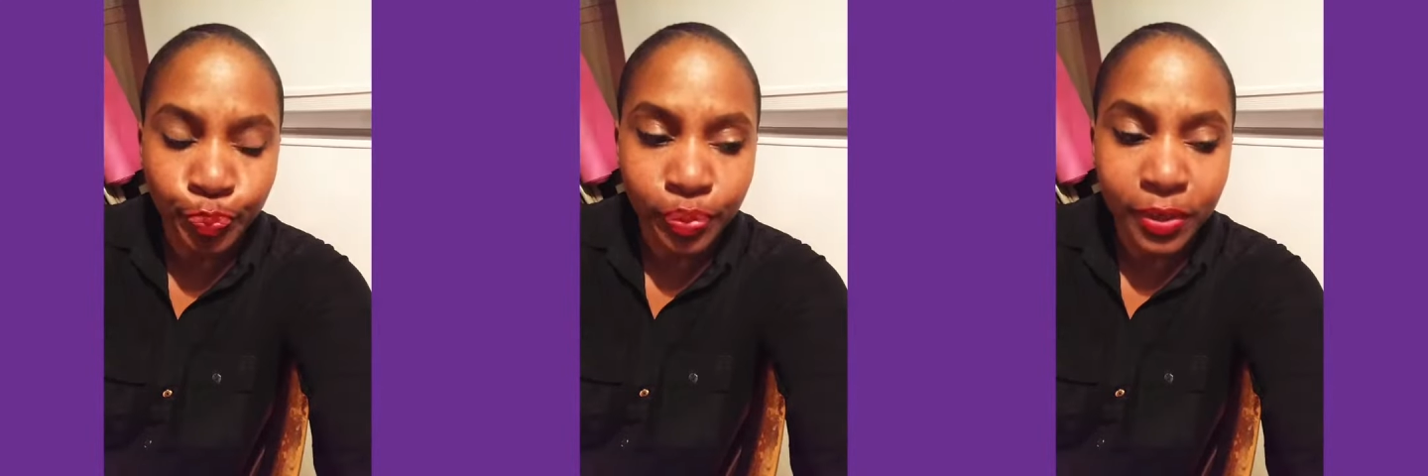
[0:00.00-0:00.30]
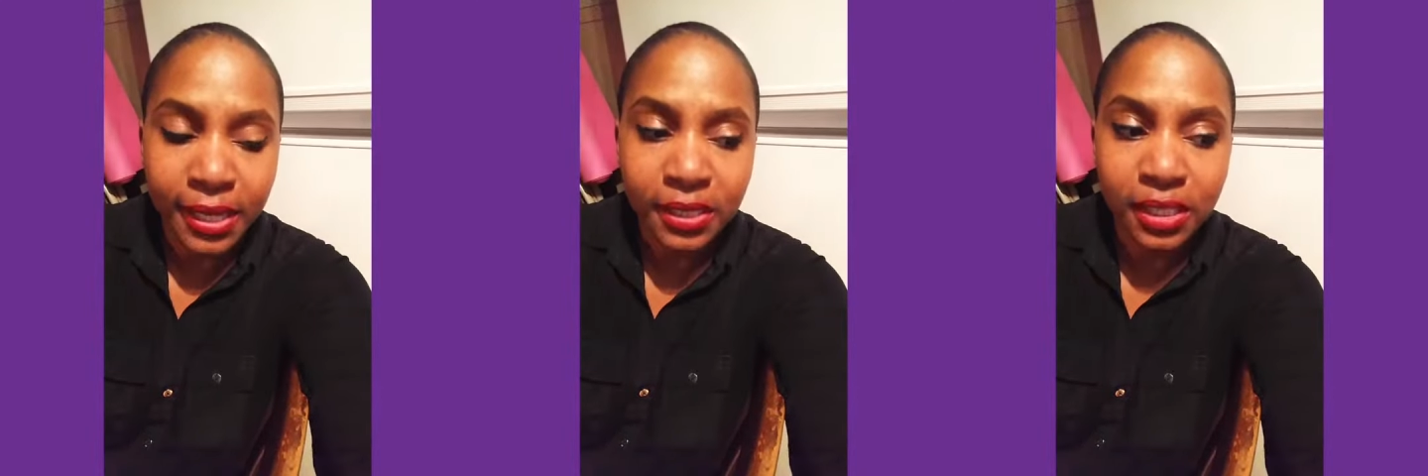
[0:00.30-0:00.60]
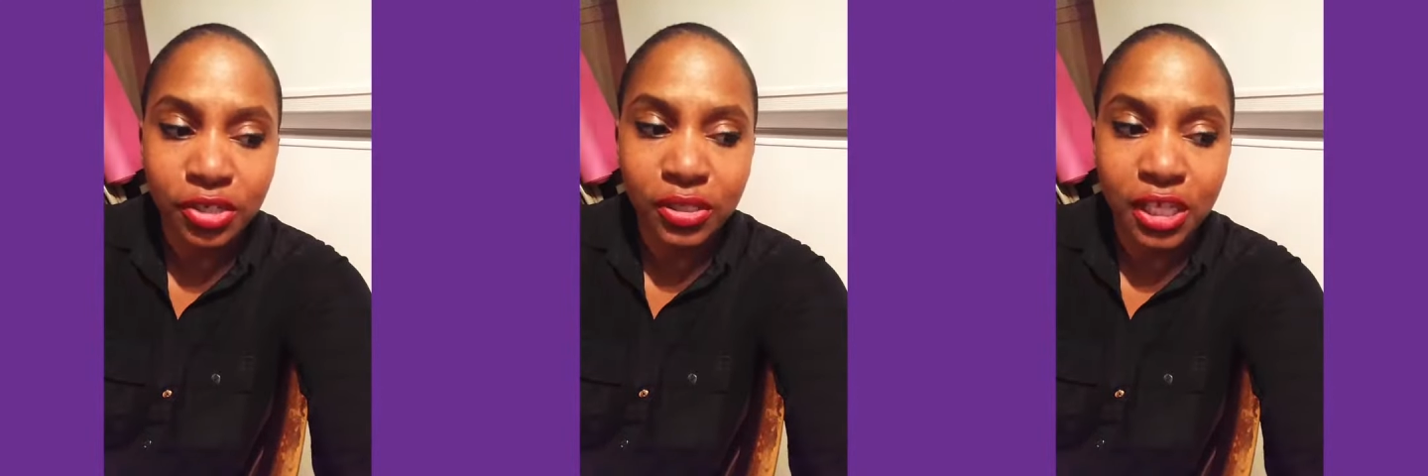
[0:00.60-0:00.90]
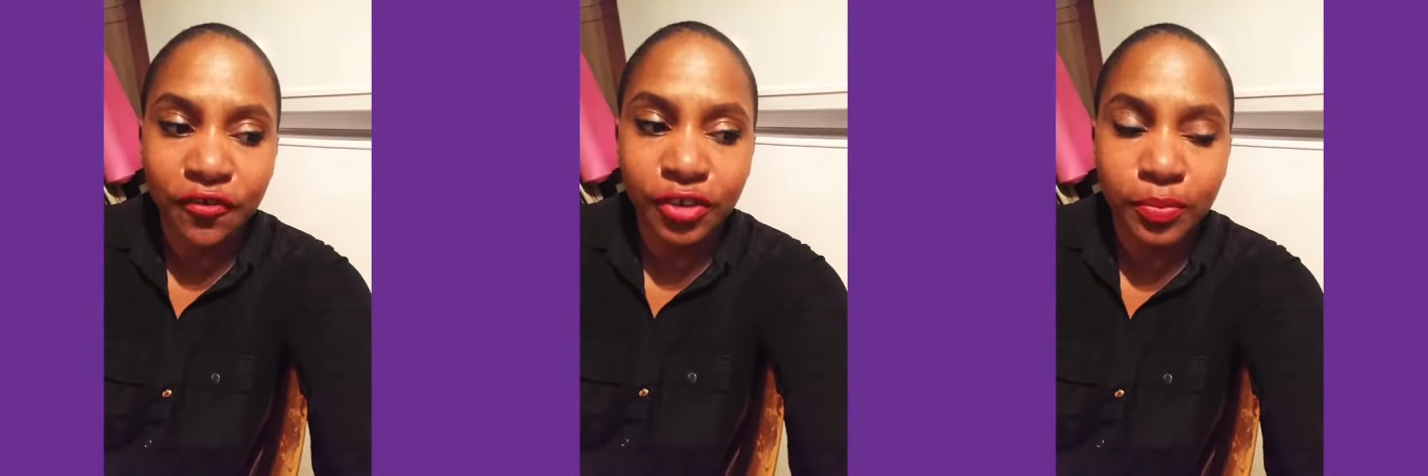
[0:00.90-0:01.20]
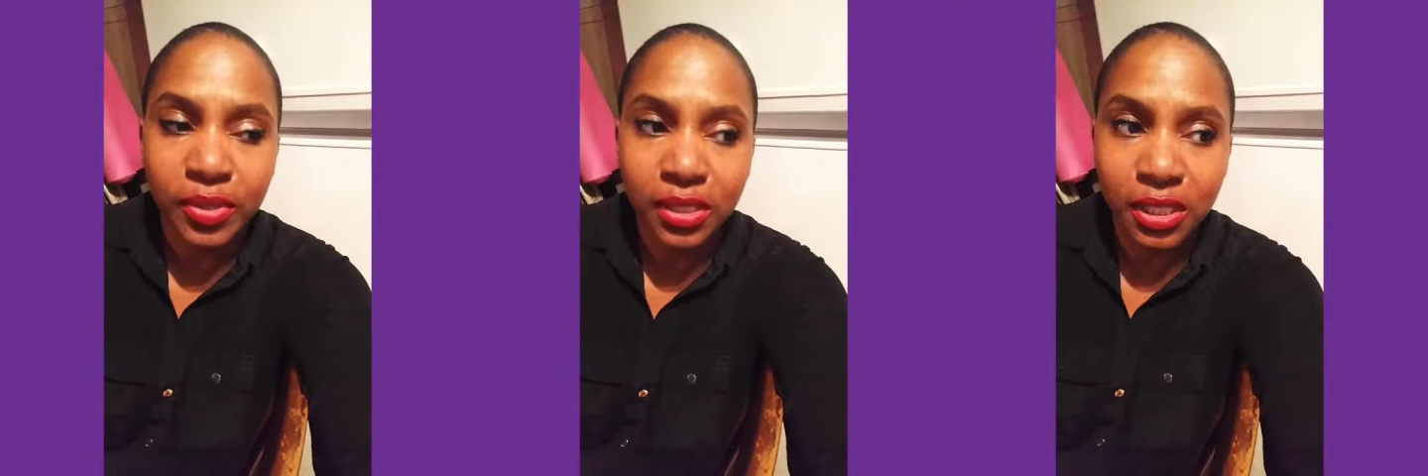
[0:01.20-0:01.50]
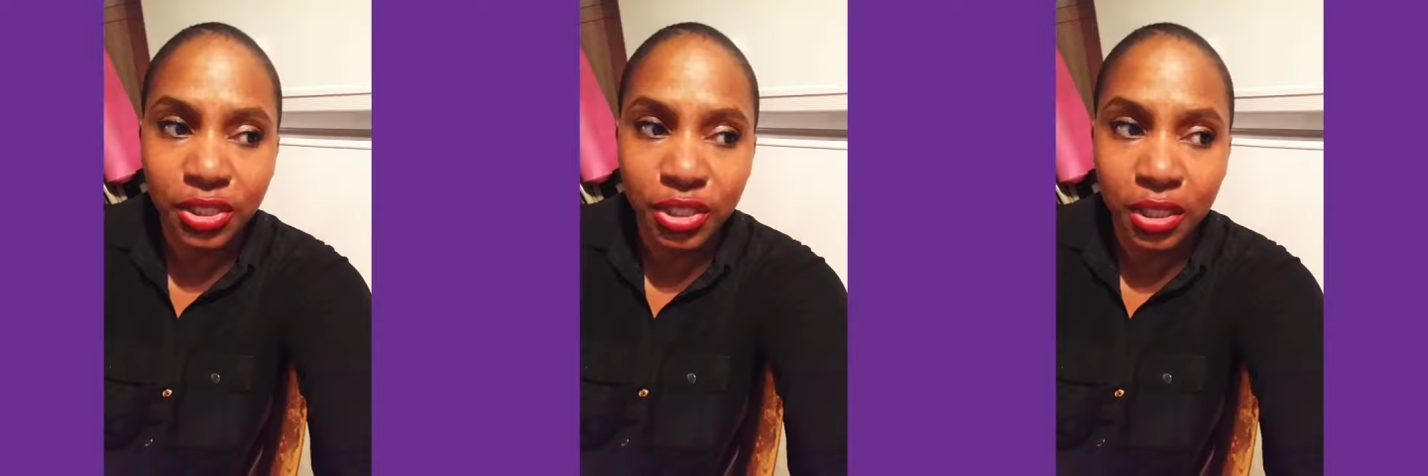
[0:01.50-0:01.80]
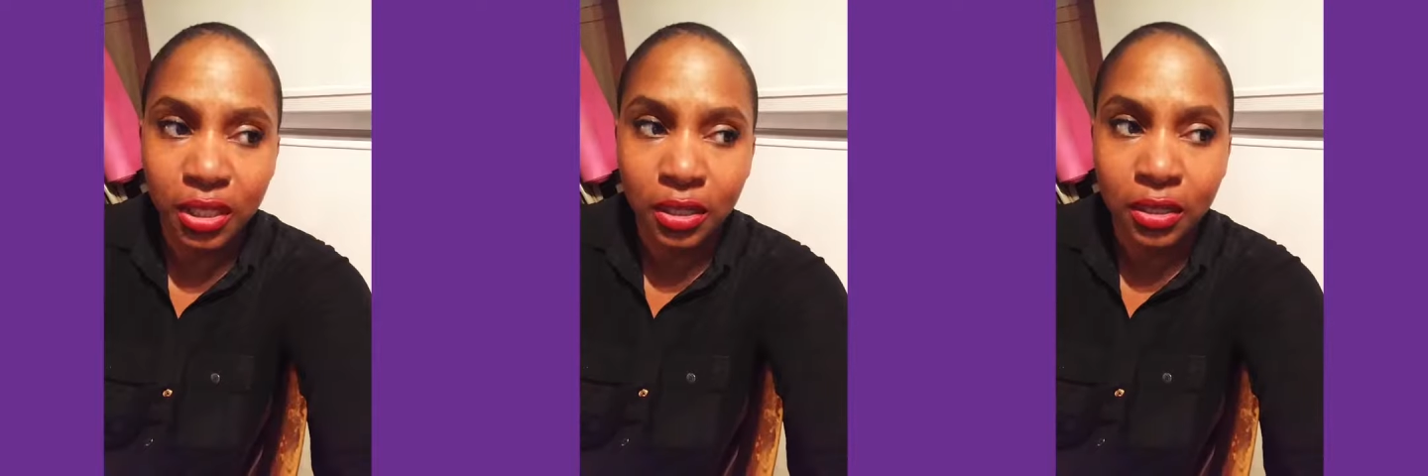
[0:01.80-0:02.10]
placing yourself in a
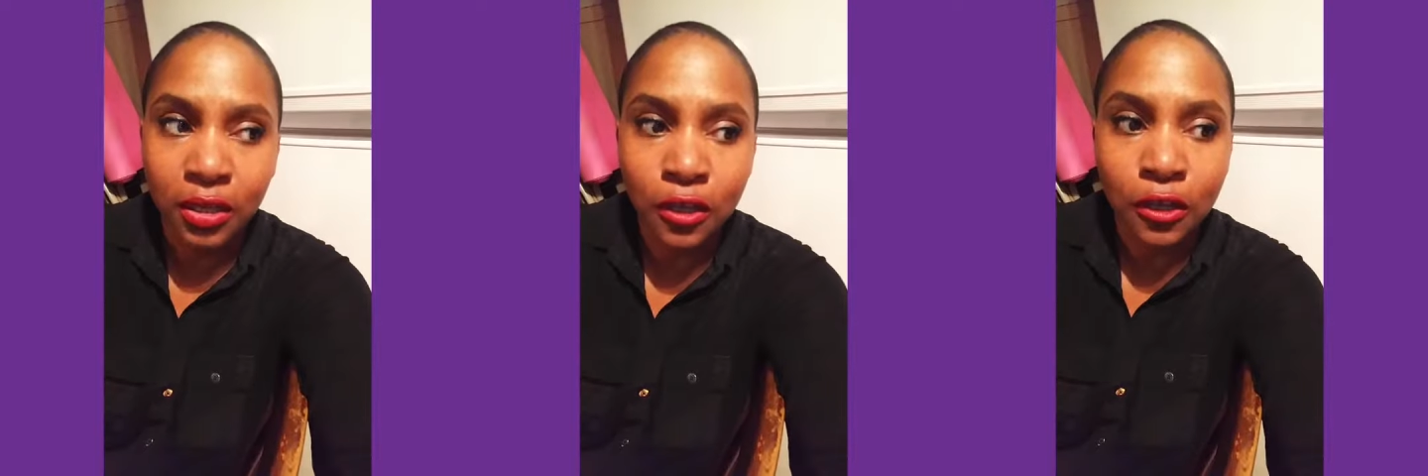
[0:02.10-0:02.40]
position.